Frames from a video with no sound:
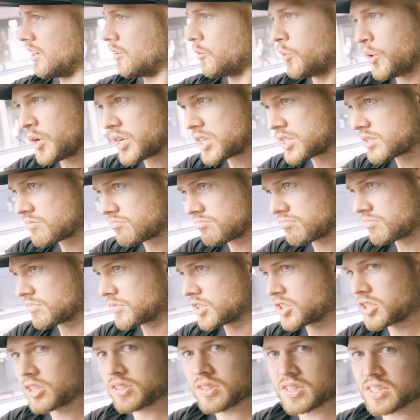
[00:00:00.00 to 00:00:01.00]
which
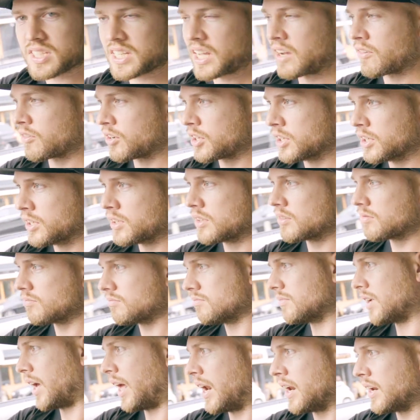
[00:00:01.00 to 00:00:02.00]
shouldn't sound good,
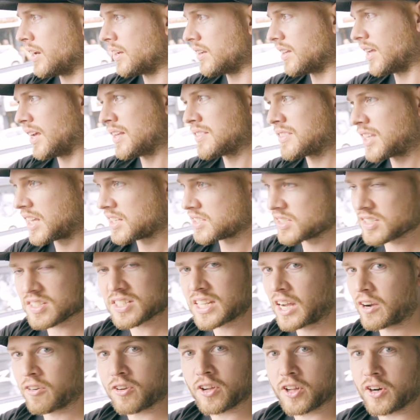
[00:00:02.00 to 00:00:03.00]
and it doesn't
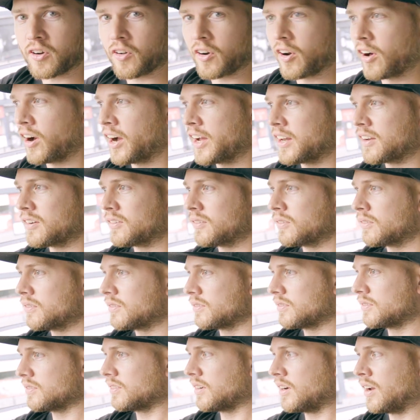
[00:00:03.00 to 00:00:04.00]
sound good on idle.
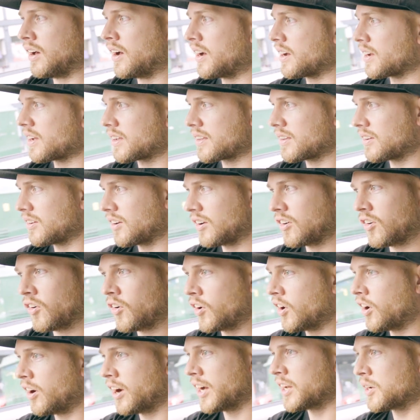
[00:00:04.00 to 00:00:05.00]
Like,
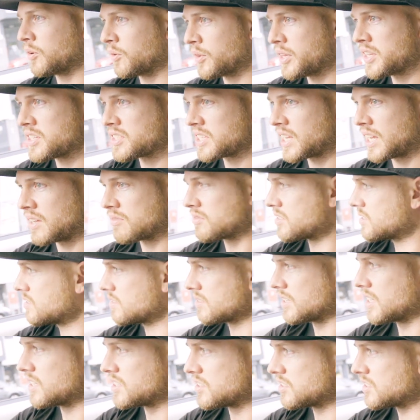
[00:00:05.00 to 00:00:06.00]
on idle this
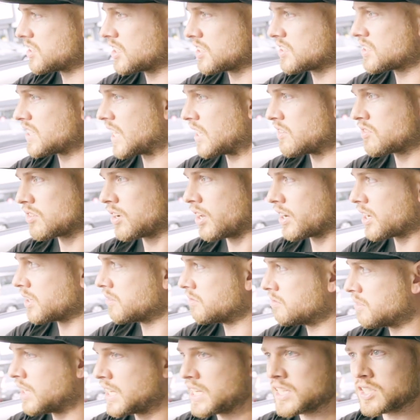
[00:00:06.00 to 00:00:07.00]
just sounds like a
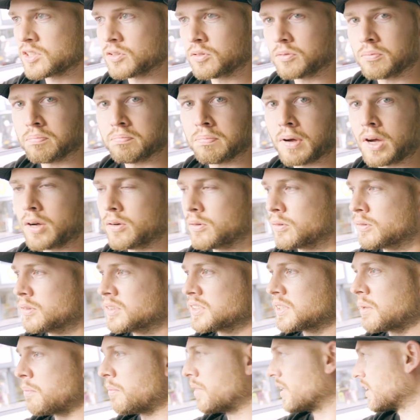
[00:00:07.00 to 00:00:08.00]
diesel boat
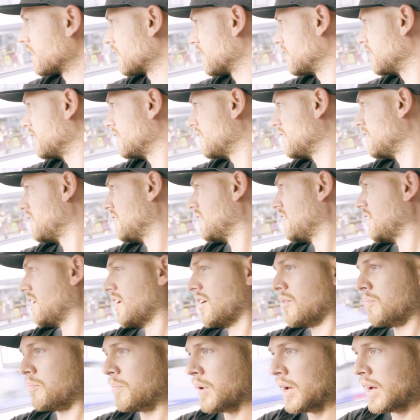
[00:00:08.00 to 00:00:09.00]
or something,
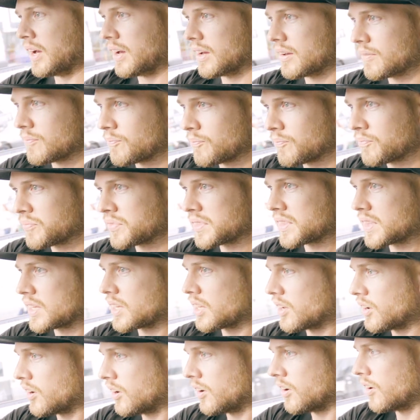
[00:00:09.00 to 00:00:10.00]
but
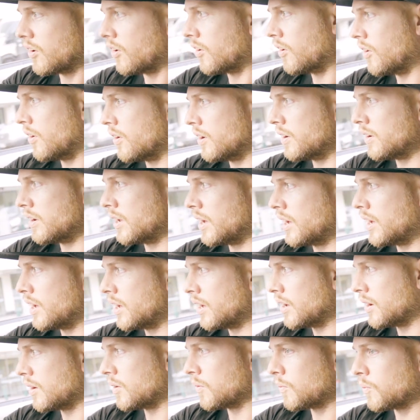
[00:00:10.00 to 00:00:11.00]
on
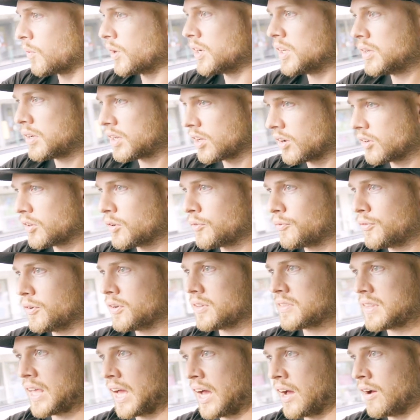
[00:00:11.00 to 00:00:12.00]
when you got your
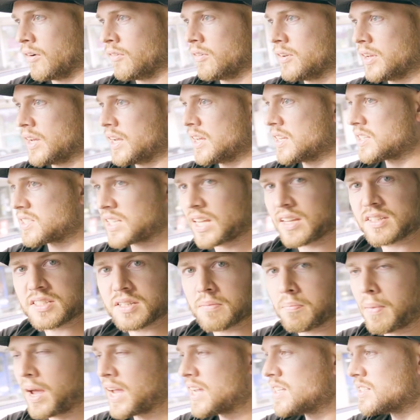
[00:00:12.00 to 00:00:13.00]
foot down it sounds
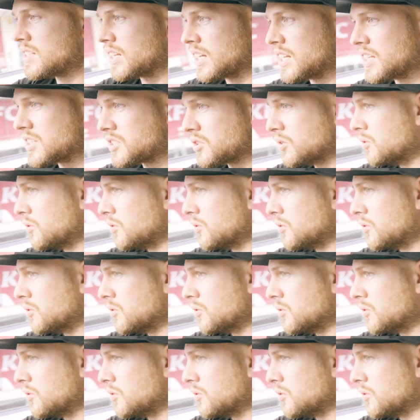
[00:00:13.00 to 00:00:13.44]
amazing. It's